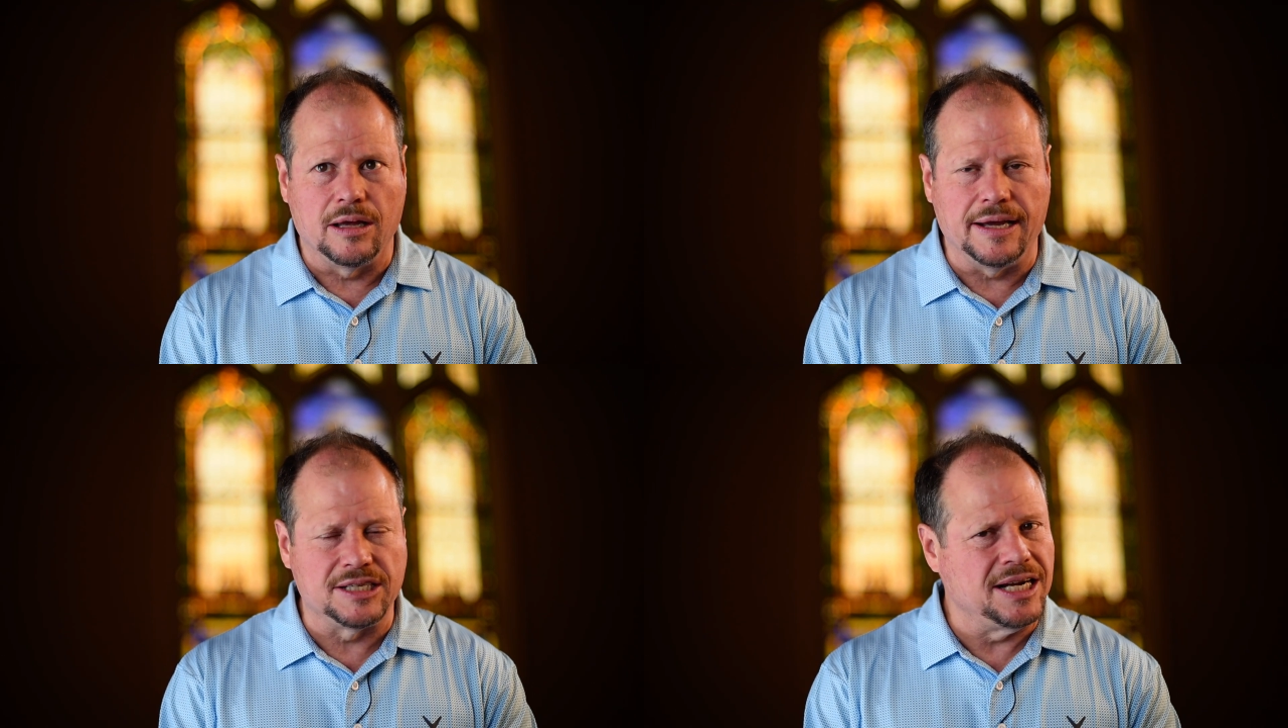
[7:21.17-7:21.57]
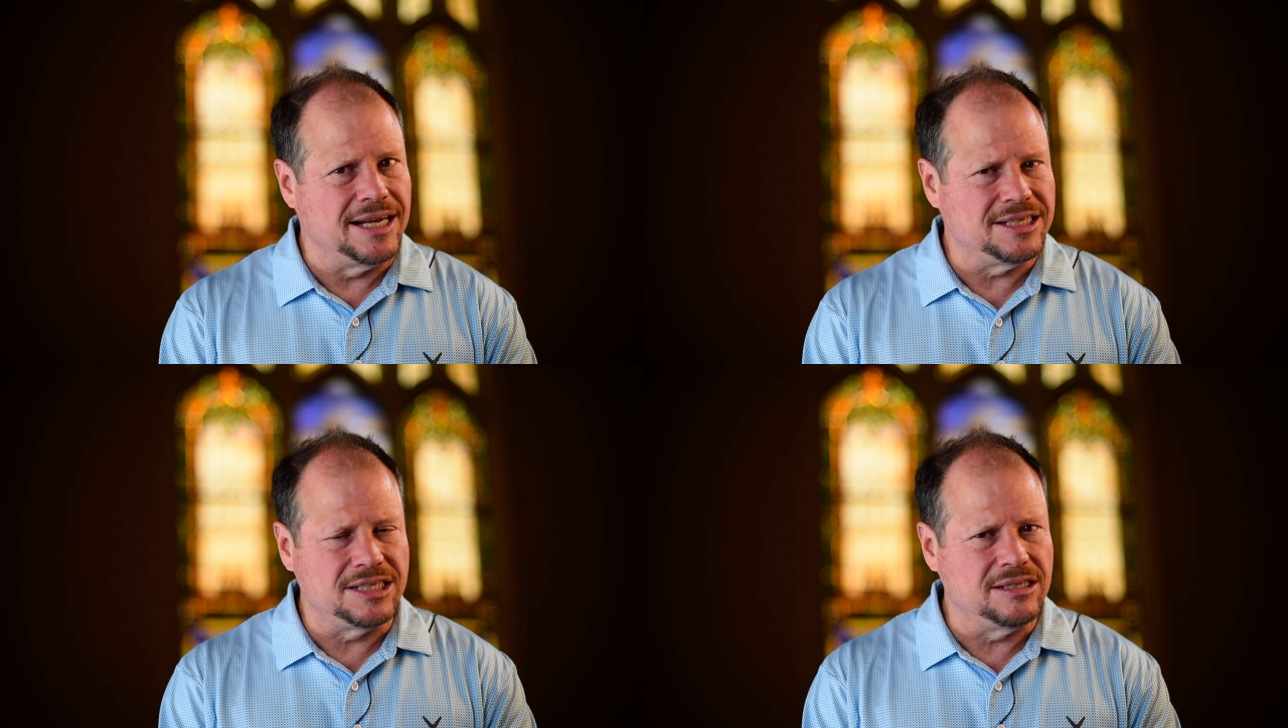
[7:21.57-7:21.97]
it's
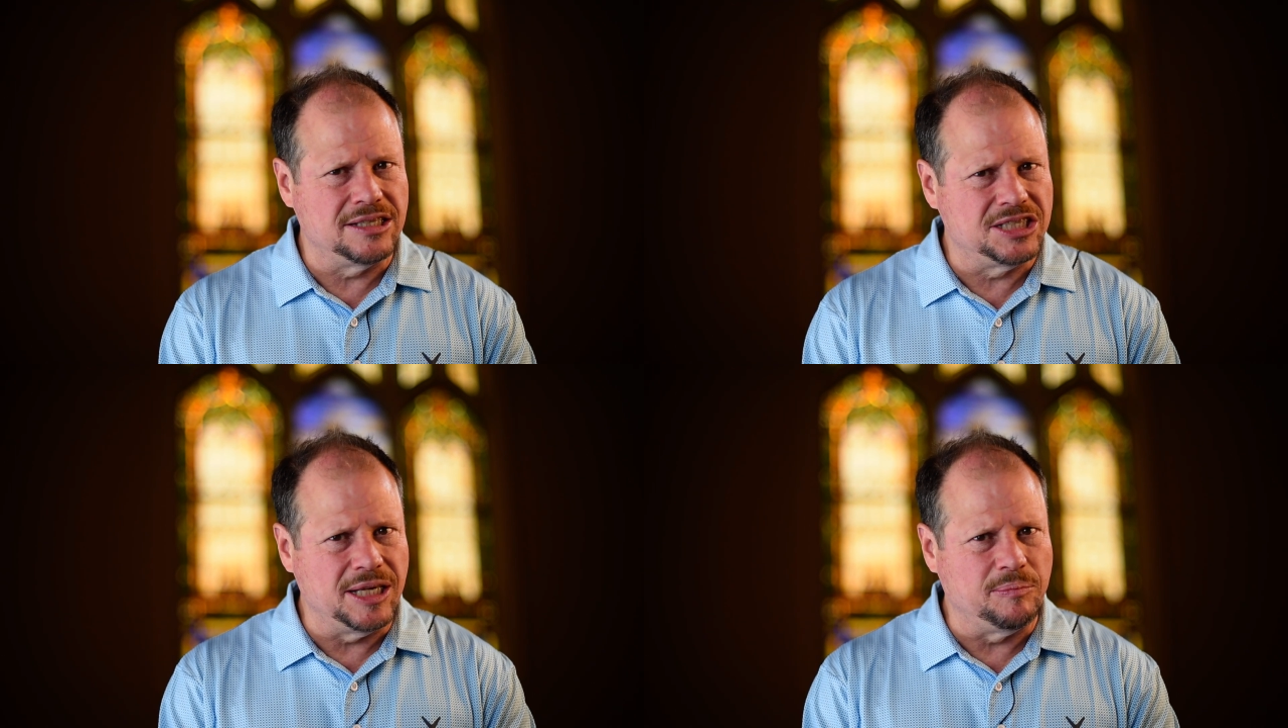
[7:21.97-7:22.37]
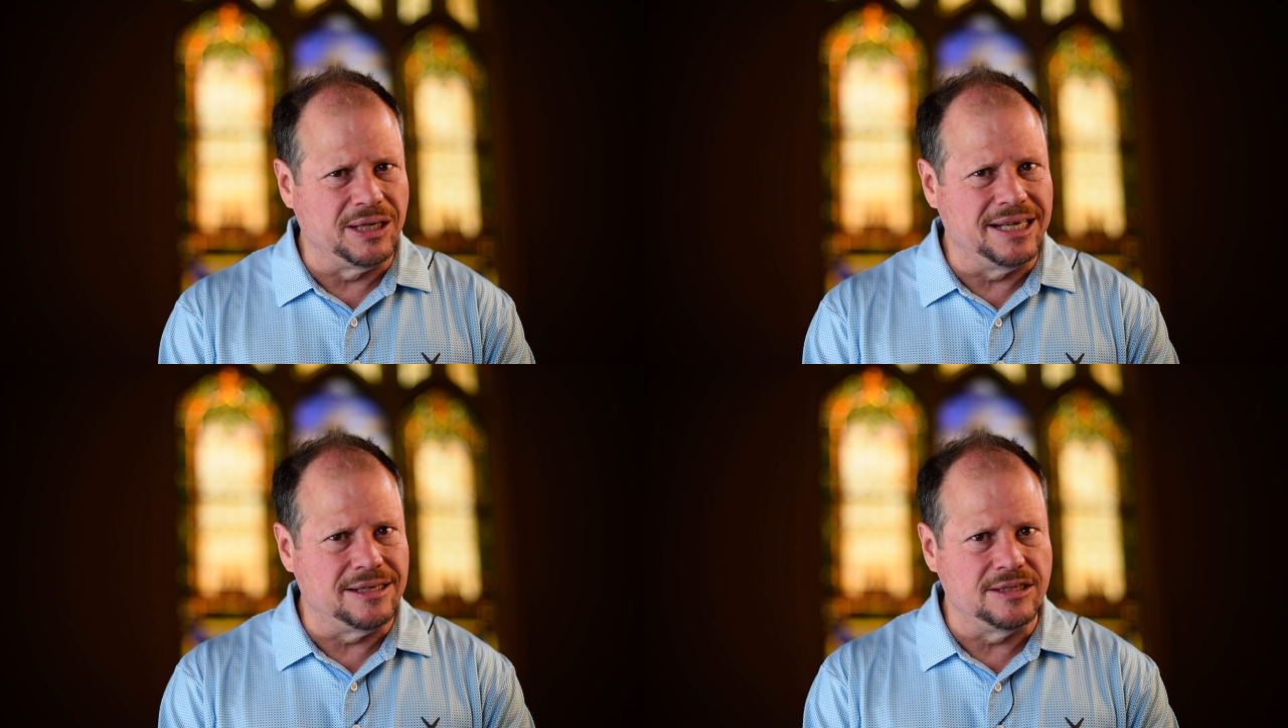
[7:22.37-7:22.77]
not
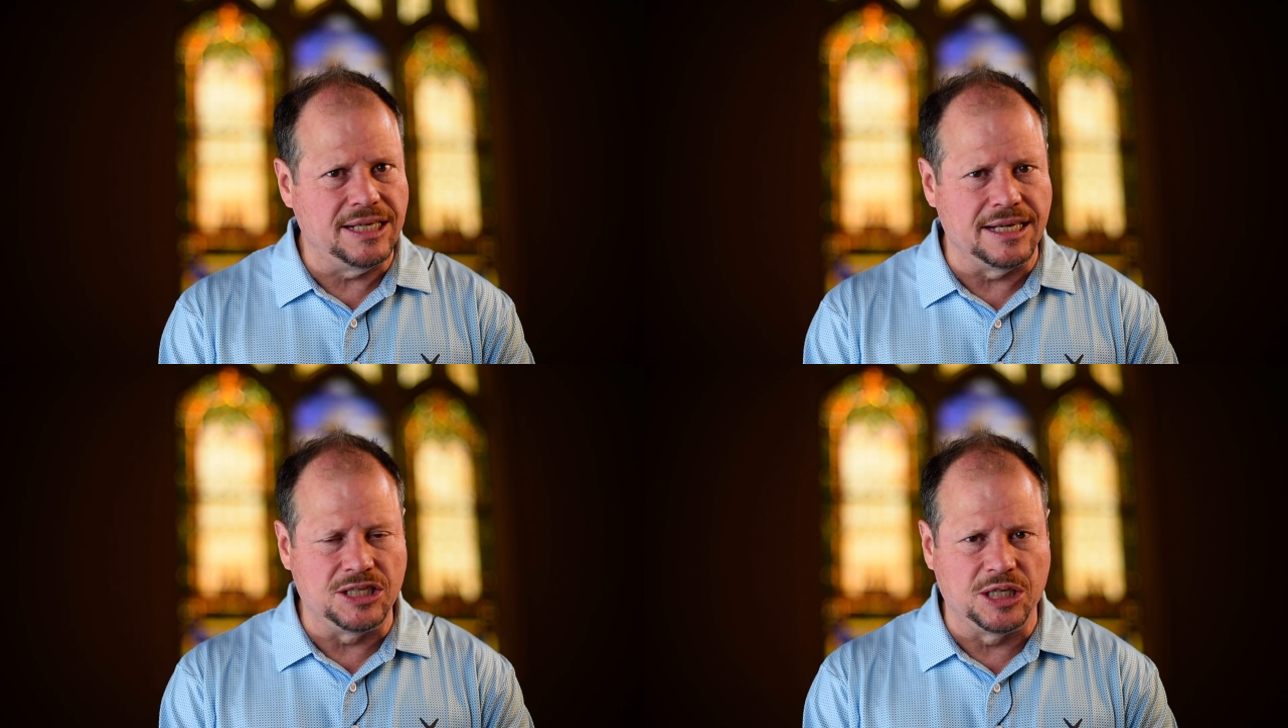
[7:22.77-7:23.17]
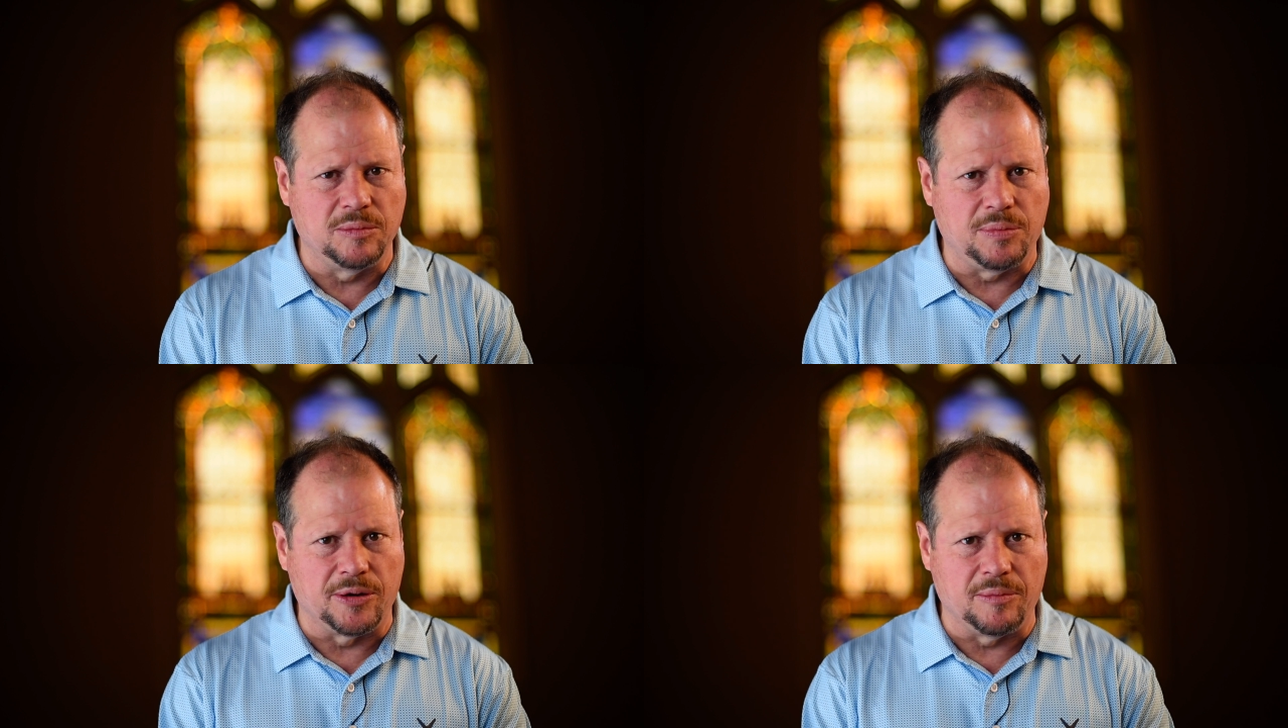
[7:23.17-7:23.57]
simply contingent
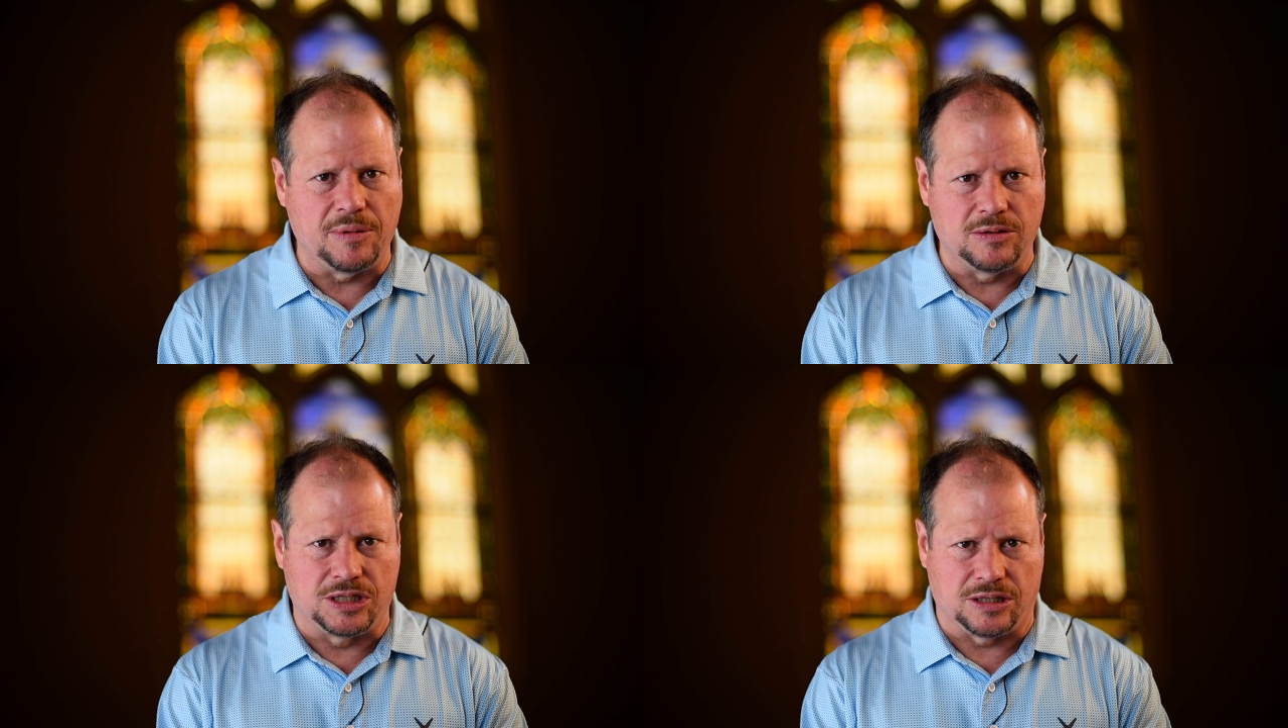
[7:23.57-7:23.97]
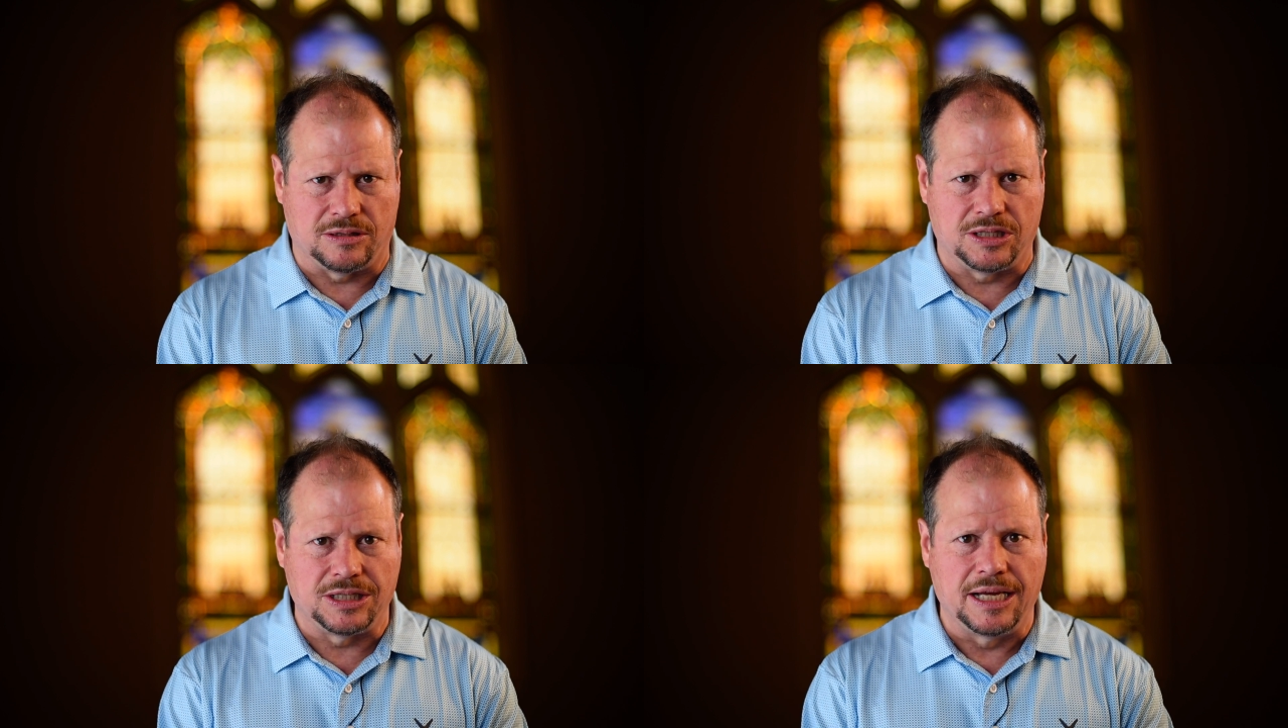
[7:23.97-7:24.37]
upon
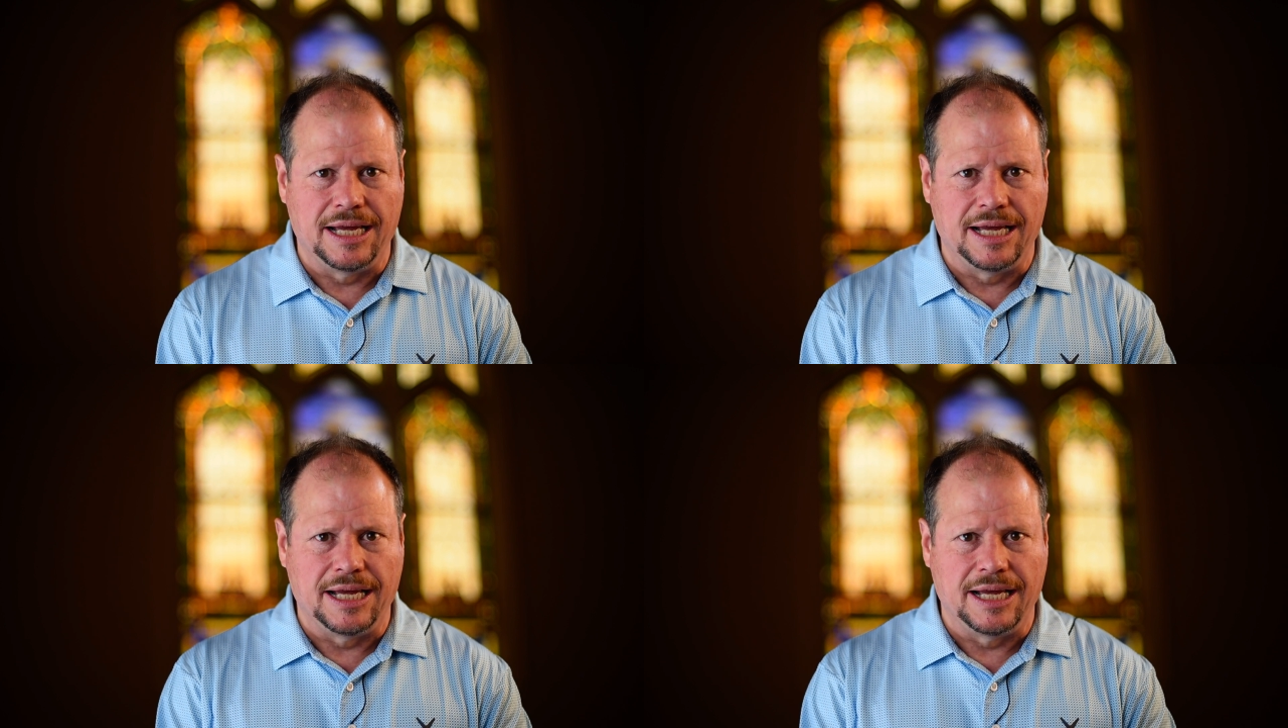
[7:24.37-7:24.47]
emotions.